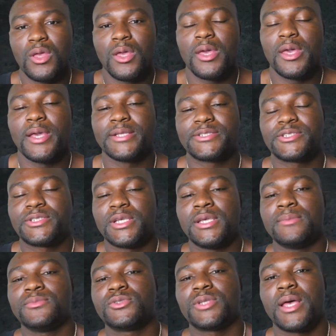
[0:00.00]
it
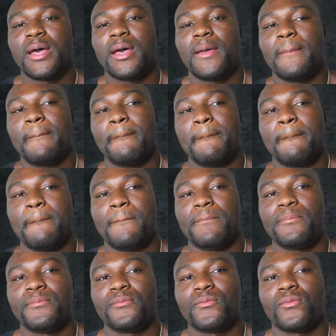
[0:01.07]
seems that,
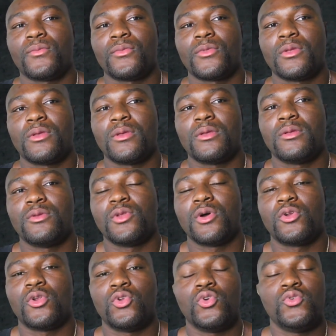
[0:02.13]
the
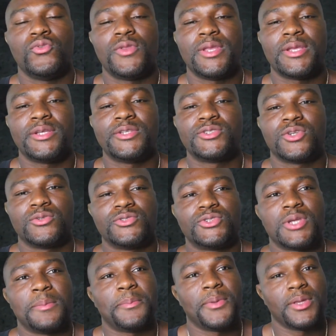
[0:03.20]
new thing is
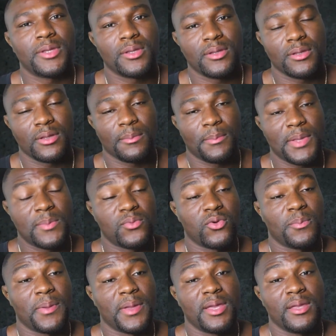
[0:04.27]
Ozempic. People are
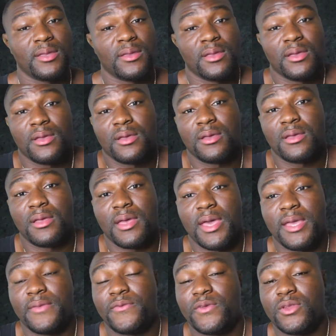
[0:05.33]
paying
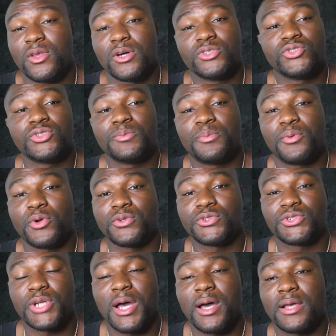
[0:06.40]
$1,800 per
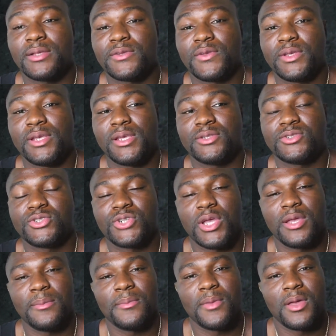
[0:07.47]
shot to get in
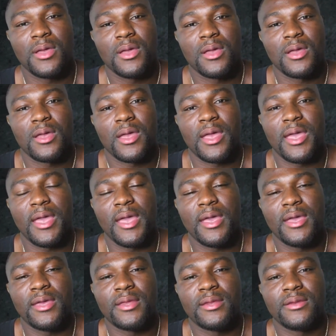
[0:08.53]
shape,
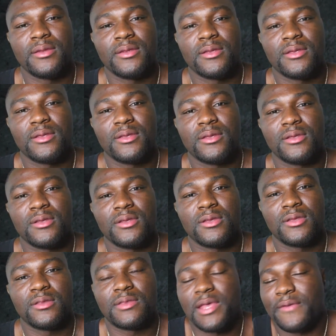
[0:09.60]
and
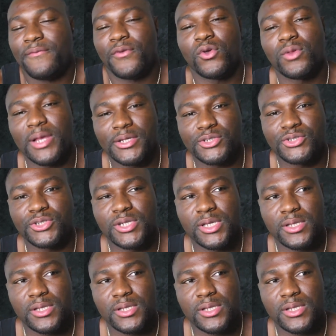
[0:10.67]
they feel like shit.